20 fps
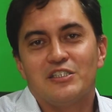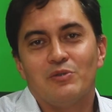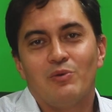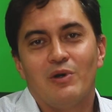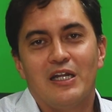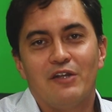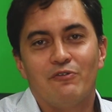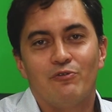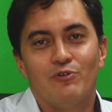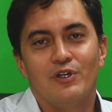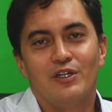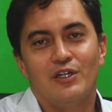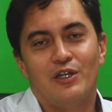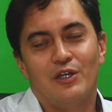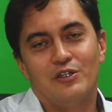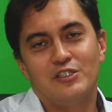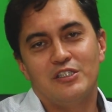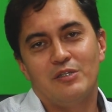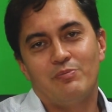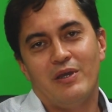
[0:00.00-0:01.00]
is the one everyone
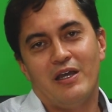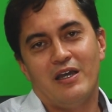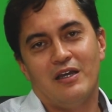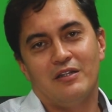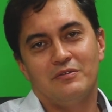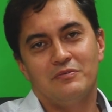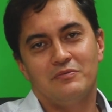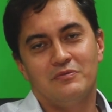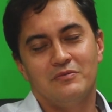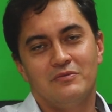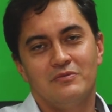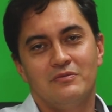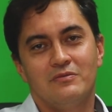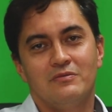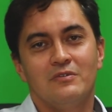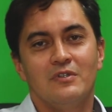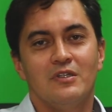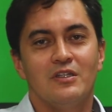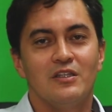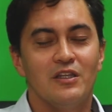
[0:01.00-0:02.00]
knows about.
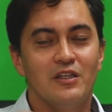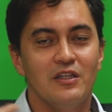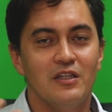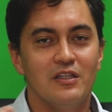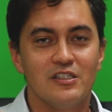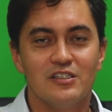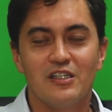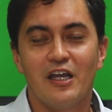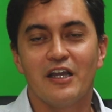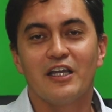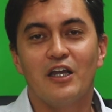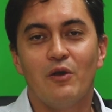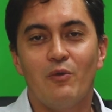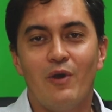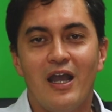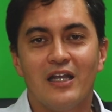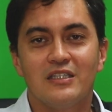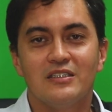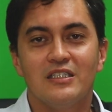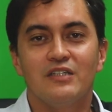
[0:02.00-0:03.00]

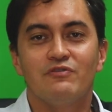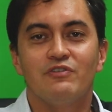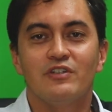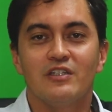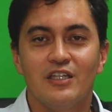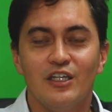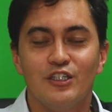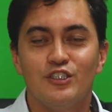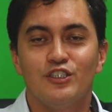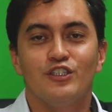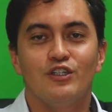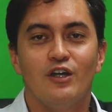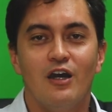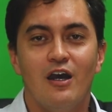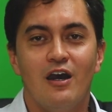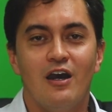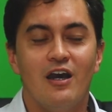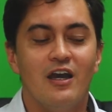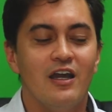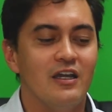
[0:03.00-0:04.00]
Psychoactive, it gets you
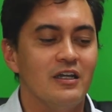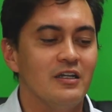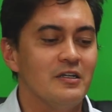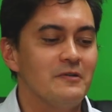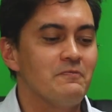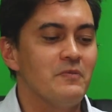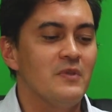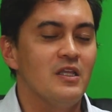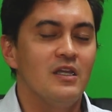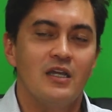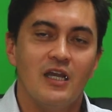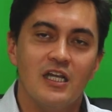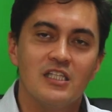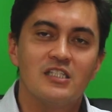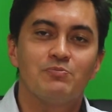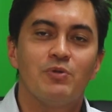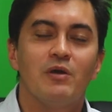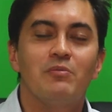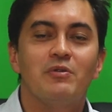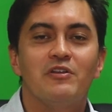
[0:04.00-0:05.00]
high.
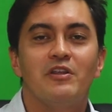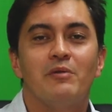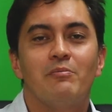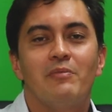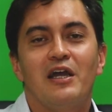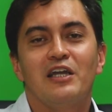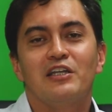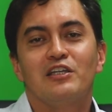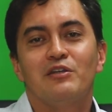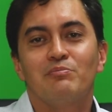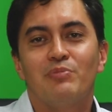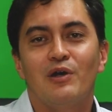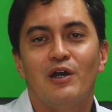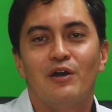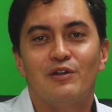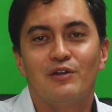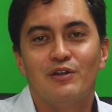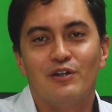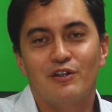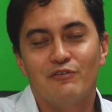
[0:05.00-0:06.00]
It's probably the main
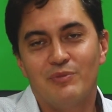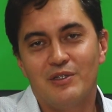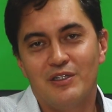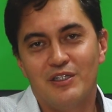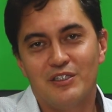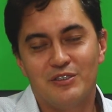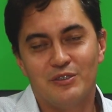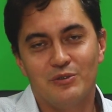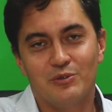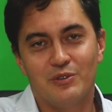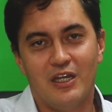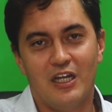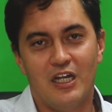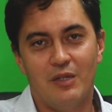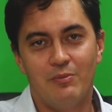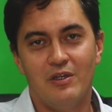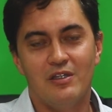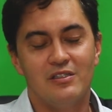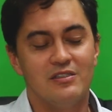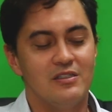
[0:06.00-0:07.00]
component of medicinal
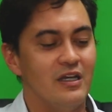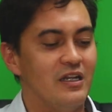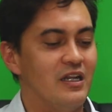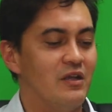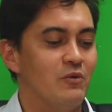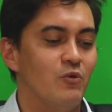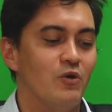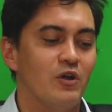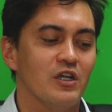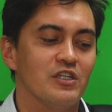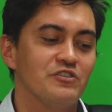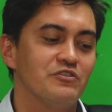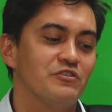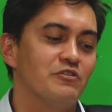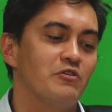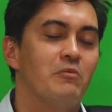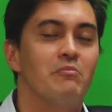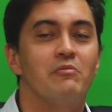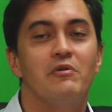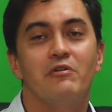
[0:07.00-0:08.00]
cannabis, and it works
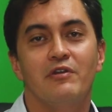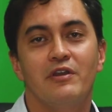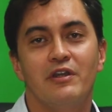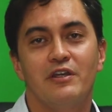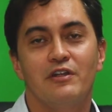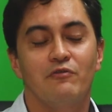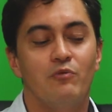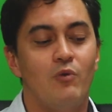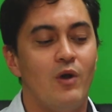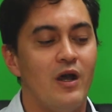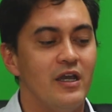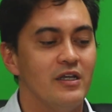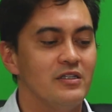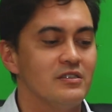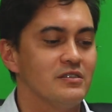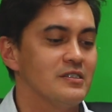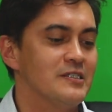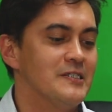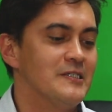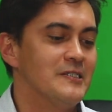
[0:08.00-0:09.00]
through a myriad of
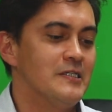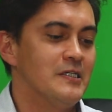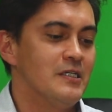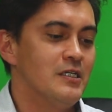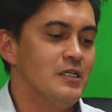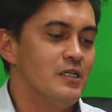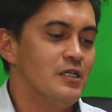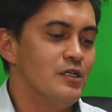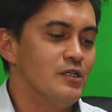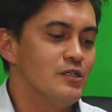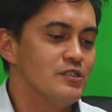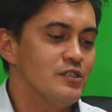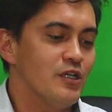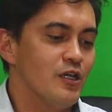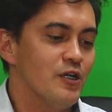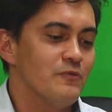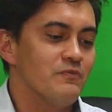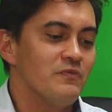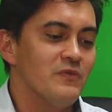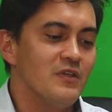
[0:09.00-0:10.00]
ways.
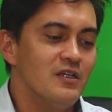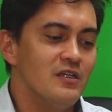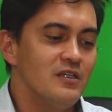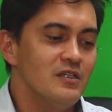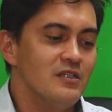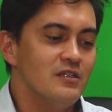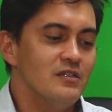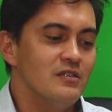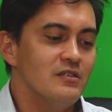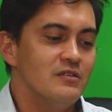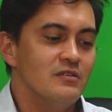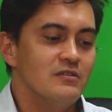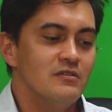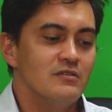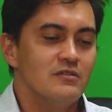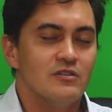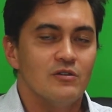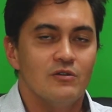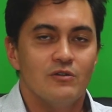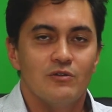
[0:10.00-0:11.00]
So
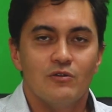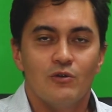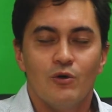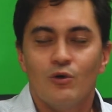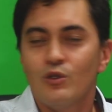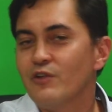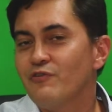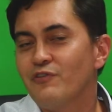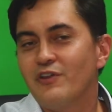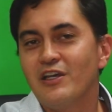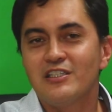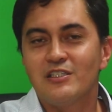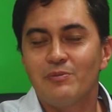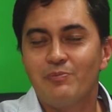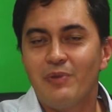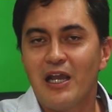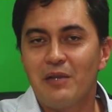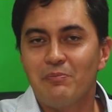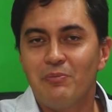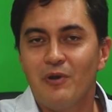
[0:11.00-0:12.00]
all of these are
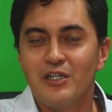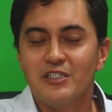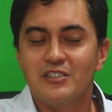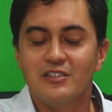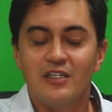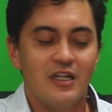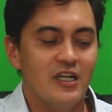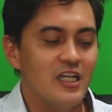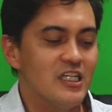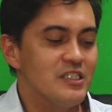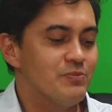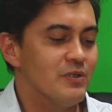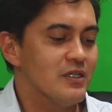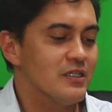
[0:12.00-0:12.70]
backed by studies,